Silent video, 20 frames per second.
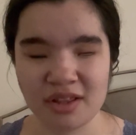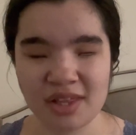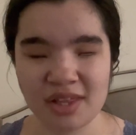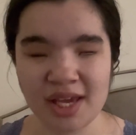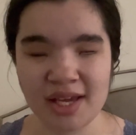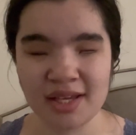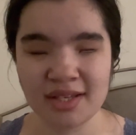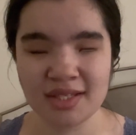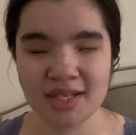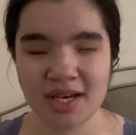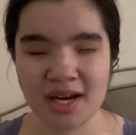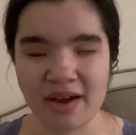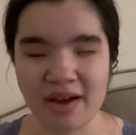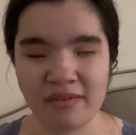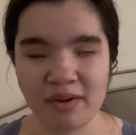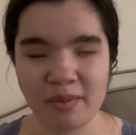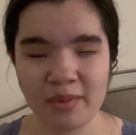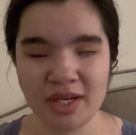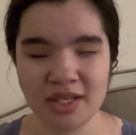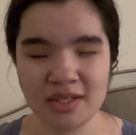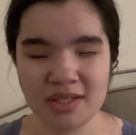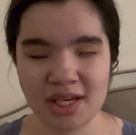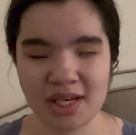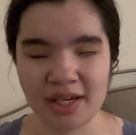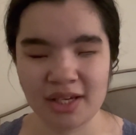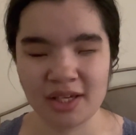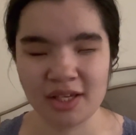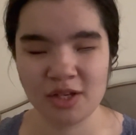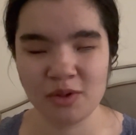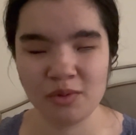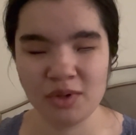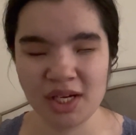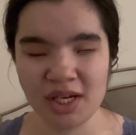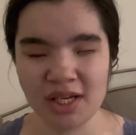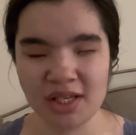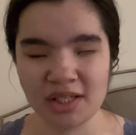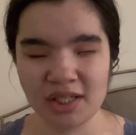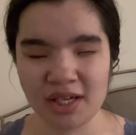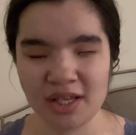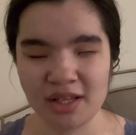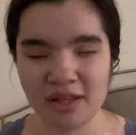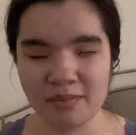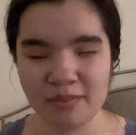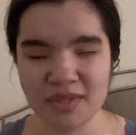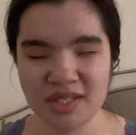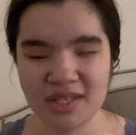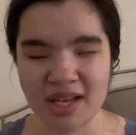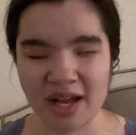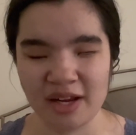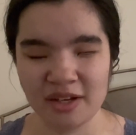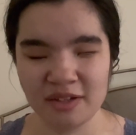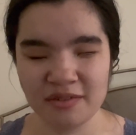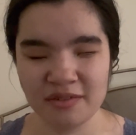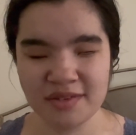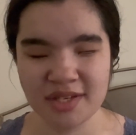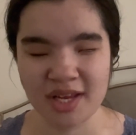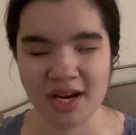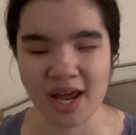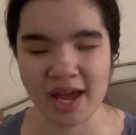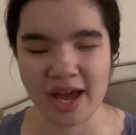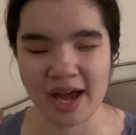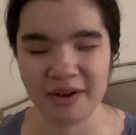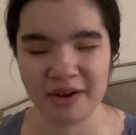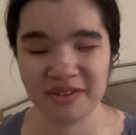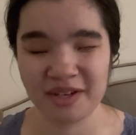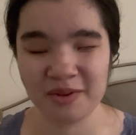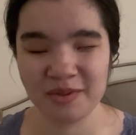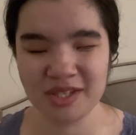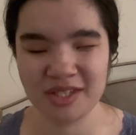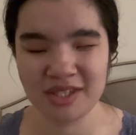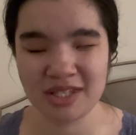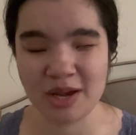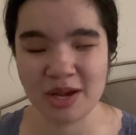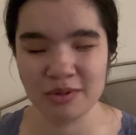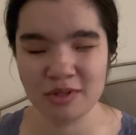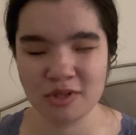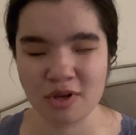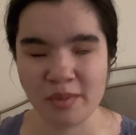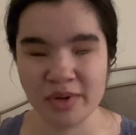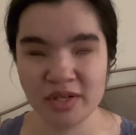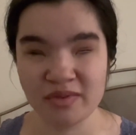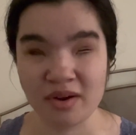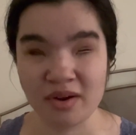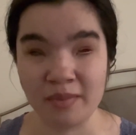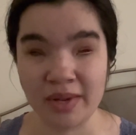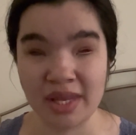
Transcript: things, and everybody's like uniquely themselves, and it was so much fun.